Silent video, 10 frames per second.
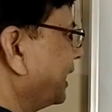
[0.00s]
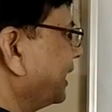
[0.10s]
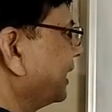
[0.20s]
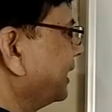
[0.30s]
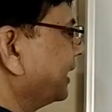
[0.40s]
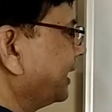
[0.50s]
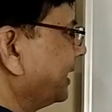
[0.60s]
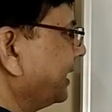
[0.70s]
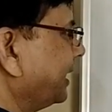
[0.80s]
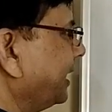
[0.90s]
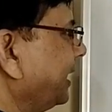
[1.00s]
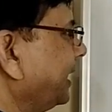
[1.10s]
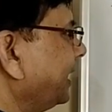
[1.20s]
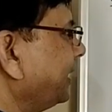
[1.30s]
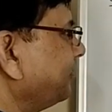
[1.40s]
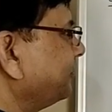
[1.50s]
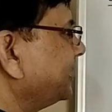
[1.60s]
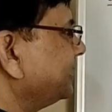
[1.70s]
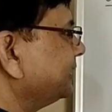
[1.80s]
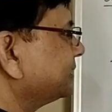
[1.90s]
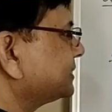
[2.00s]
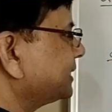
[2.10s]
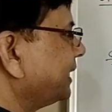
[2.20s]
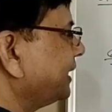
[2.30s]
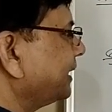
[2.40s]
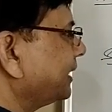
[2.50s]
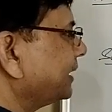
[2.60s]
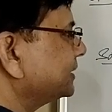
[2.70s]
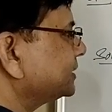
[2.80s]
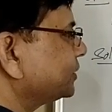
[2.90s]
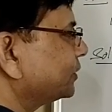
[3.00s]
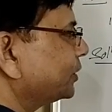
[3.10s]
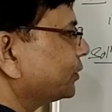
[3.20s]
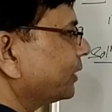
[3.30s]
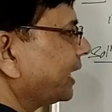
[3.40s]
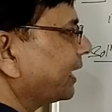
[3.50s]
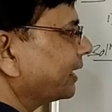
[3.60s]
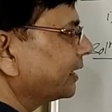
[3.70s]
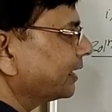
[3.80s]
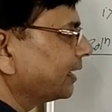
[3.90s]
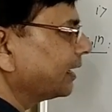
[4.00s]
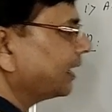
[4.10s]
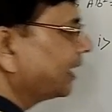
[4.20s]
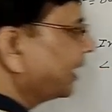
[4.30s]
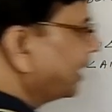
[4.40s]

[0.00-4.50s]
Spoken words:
angle ABC is equal to angle,